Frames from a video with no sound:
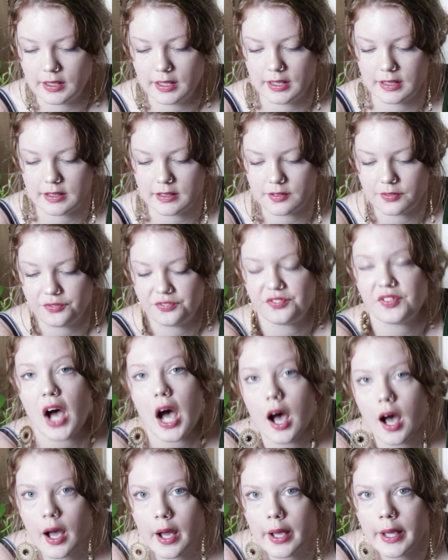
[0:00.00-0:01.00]
It's
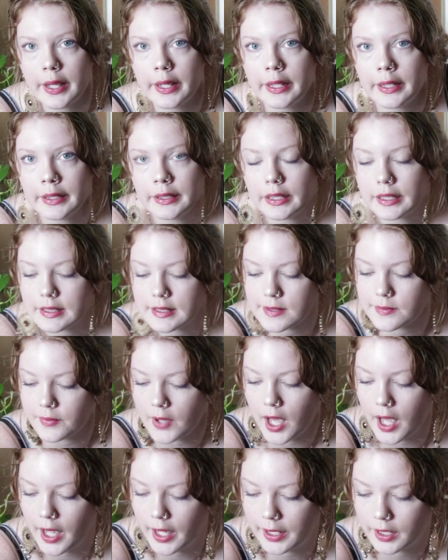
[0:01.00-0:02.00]
fine. It's
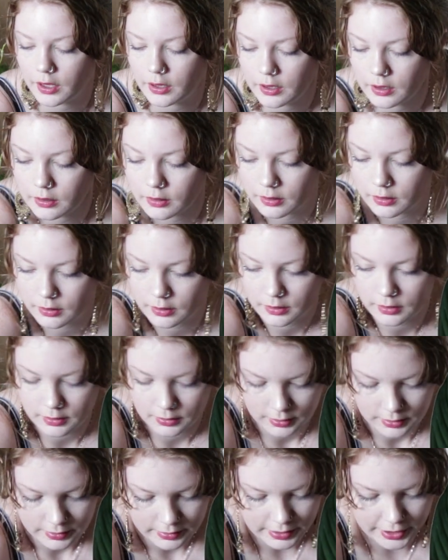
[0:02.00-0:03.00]
fine.
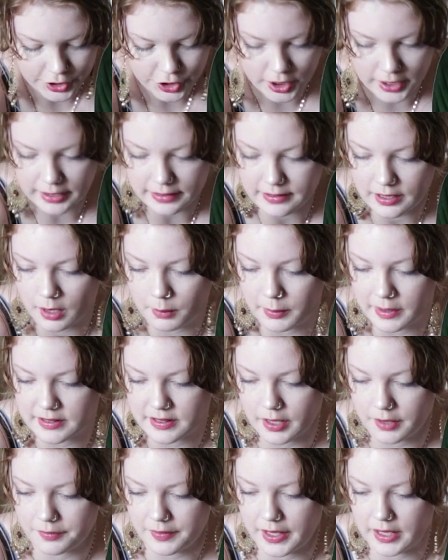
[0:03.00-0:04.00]
I try to tell
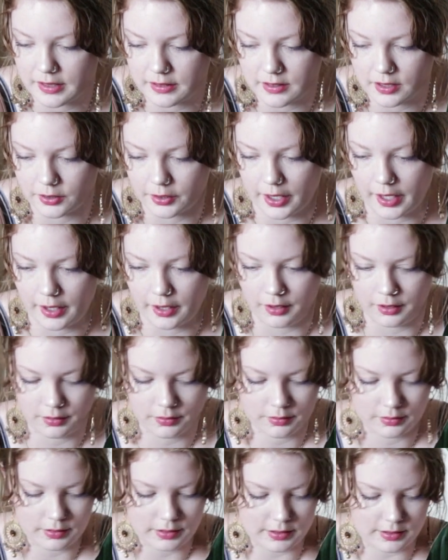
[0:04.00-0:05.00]
myself that it's okay.
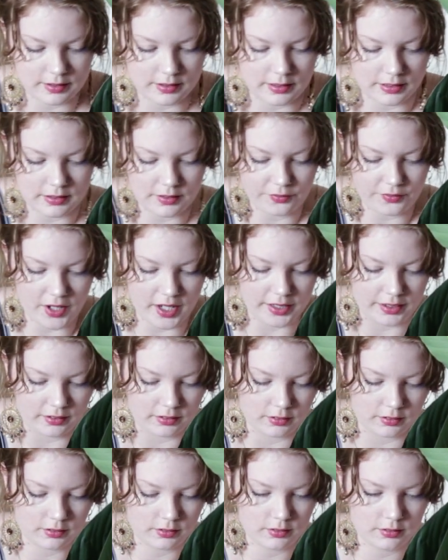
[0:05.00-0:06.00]
It's fine.
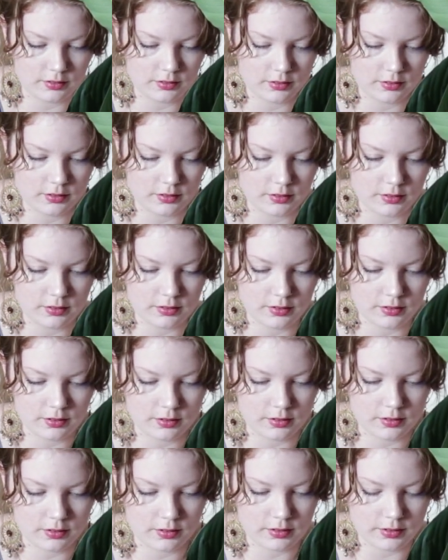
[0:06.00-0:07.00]

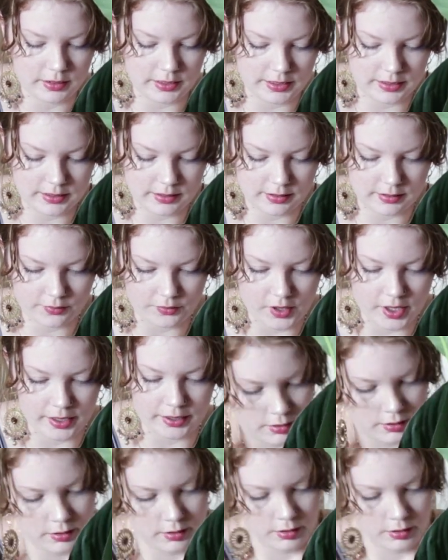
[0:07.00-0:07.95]
It's fine.